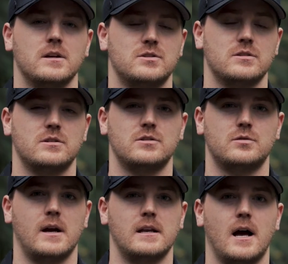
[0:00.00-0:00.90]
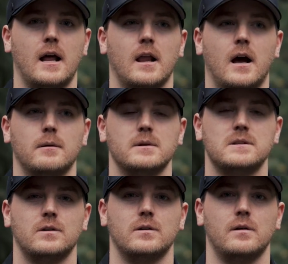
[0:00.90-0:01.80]
is just a straight nylon
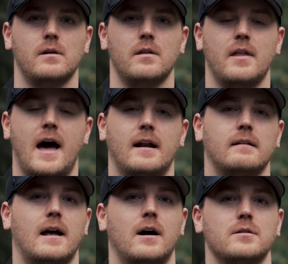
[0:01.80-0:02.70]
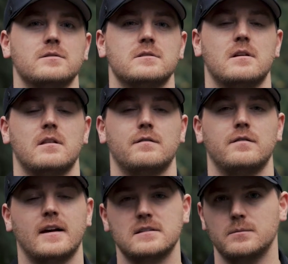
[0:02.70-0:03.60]
material that allows the
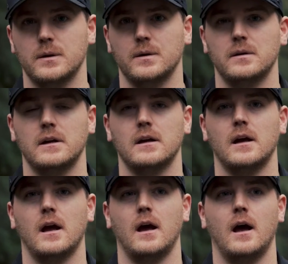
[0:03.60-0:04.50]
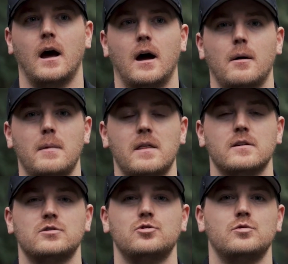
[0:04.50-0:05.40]
flexibility and
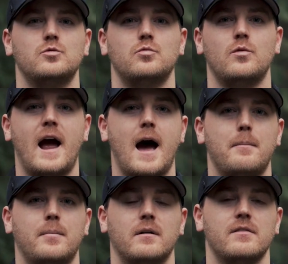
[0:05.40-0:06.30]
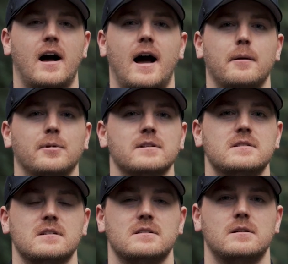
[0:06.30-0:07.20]
the true wrap, the hybrid
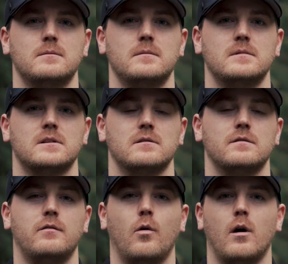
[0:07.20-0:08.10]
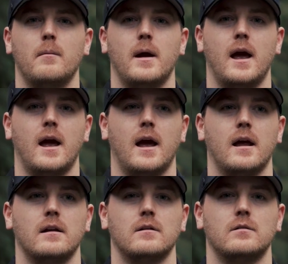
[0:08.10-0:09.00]
system, to conform
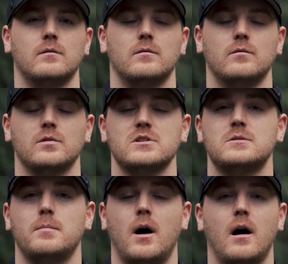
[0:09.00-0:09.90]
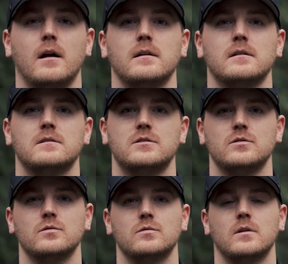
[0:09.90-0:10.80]
and respond
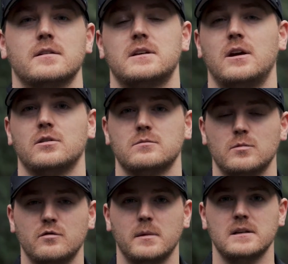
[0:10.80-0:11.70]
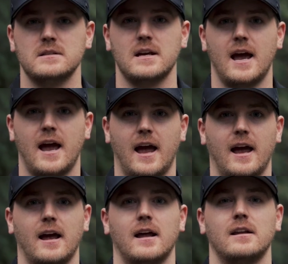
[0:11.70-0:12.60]
to the skier's movements
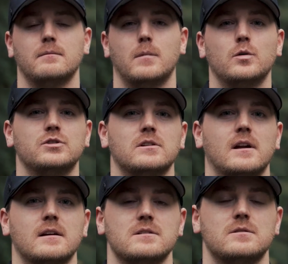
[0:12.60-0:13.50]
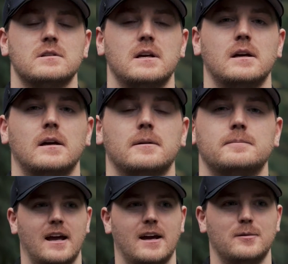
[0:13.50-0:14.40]
and motion as they're skiing.
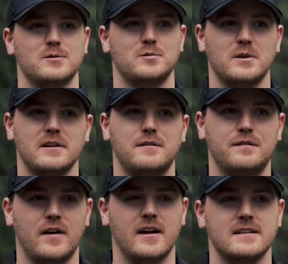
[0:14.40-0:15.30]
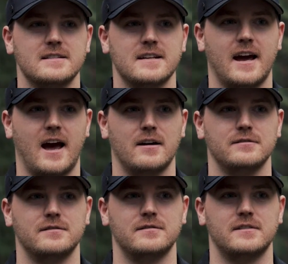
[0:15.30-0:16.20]
It was really fun to
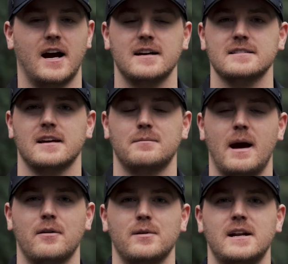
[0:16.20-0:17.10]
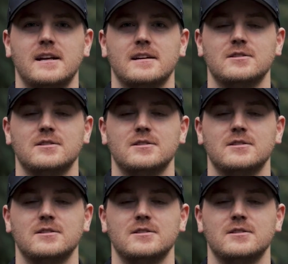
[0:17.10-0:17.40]
have guys like Matt Reaney